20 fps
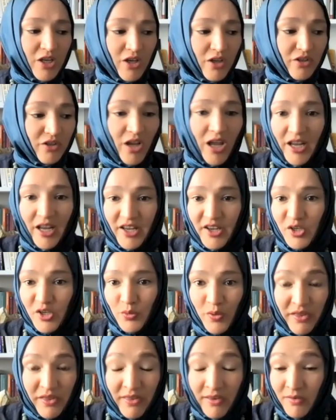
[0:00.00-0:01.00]
Turkish
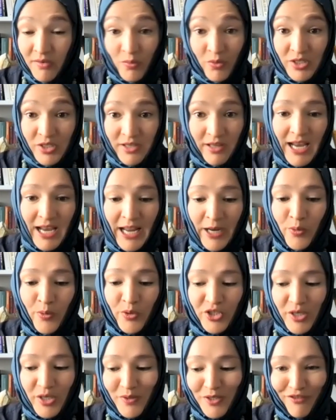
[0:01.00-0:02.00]
was the
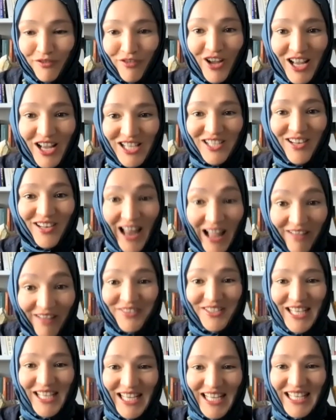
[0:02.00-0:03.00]
language I was first
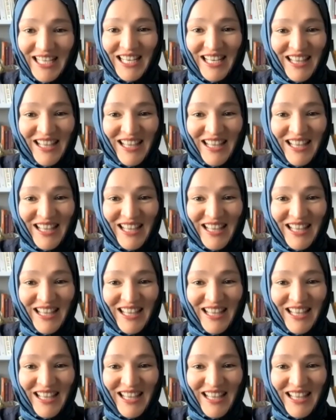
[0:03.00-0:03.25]
loved in,